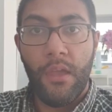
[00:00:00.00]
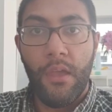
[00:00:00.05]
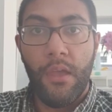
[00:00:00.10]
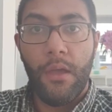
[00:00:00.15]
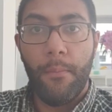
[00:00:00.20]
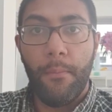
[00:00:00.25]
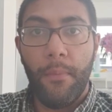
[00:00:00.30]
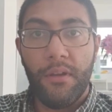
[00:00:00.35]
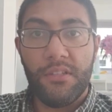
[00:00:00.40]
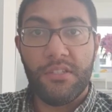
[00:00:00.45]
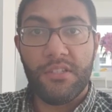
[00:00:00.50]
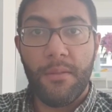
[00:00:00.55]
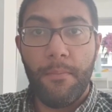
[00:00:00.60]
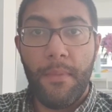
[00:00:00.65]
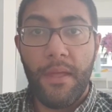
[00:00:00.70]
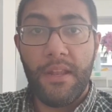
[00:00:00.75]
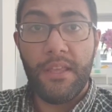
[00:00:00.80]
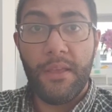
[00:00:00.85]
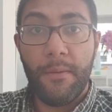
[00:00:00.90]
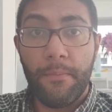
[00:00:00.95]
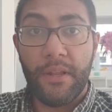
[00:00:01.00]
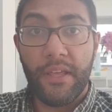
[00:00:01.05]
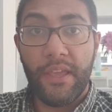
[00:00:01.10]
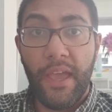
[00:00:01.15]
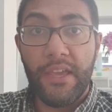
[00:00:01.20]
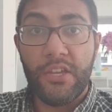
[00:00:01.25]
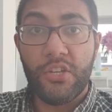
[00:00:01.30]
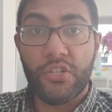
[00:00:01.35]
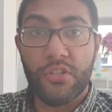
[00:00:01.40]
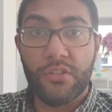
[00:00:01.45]
Amongst the many
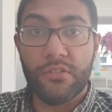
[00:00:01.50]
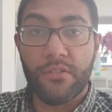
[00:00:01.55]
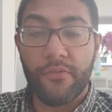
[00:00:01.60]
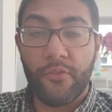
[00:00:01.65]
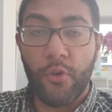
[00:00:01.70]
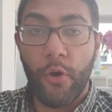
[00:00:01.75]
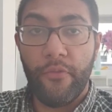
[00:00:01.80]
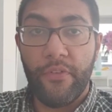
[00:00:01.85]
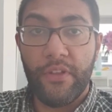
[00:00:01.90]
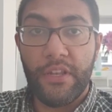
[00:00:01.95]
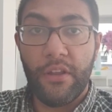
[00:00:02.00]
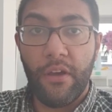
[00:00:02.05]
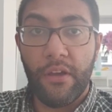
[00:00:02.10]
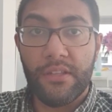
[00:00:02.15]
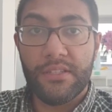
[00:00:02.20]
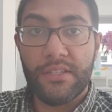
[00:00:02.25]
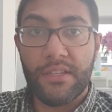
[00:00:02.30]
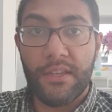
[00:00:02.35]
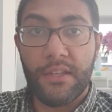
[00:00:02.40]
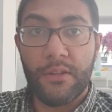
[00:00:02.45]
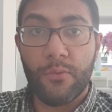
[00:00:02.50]
implications of COVID-19